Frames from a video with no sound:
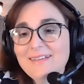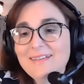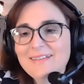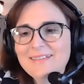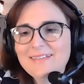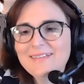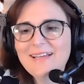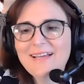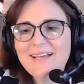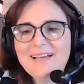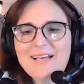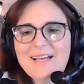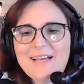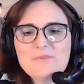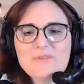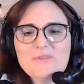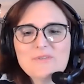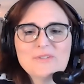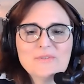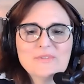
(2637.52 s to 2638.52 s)
Yeah,
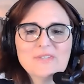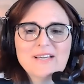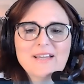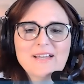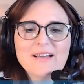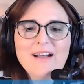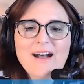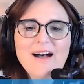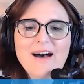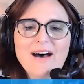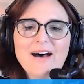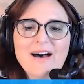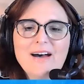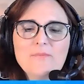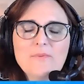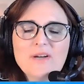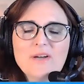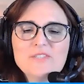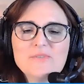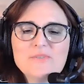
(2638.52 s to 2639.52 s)
absolutely. I
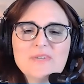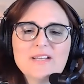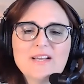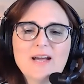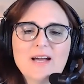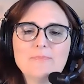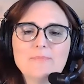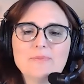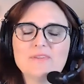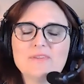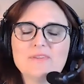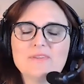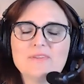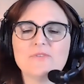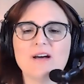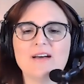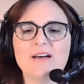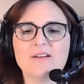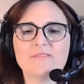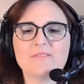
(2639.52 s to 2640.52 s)
wanted to read a couple
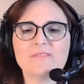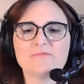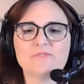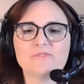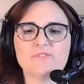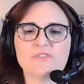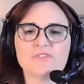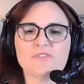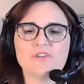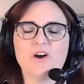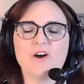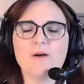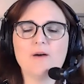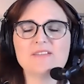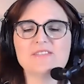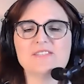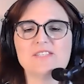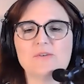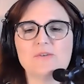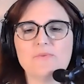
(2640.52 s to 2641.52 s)
of just
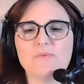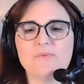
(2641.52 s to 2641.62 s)
comments that we